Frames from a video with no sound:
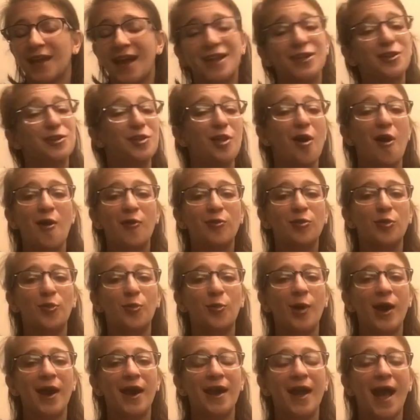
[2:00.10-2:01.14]
And along the
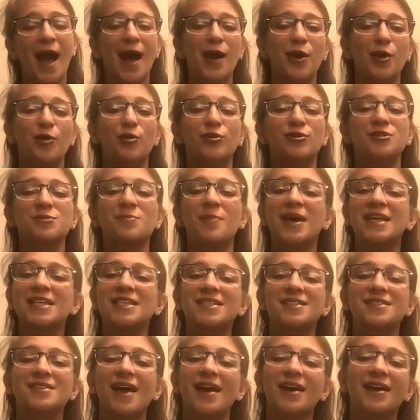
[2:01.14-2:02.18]
way, I earned my
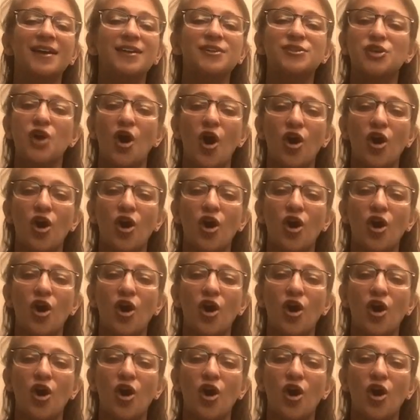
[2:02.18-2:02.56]
2nd